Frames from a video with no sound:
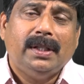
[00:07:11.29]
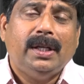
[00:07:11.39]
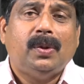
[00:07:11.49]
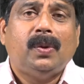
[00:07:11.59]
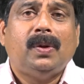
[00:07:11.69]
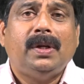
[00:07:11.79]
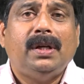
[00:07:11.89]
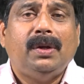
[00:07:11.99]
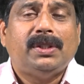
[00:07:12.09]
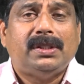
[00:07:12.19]
He
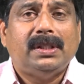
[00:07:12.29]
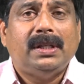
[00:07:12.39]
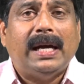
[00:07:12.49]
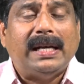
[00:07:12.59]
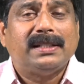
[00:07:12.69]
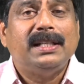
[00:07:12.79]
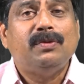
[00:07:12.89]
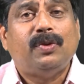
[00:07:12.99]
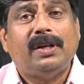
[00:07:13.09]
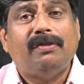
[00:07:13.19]
was asking
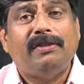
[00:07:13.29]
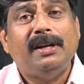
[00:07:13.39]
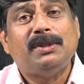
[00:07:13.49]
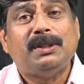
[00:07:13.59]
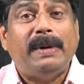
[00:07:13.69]
for a famous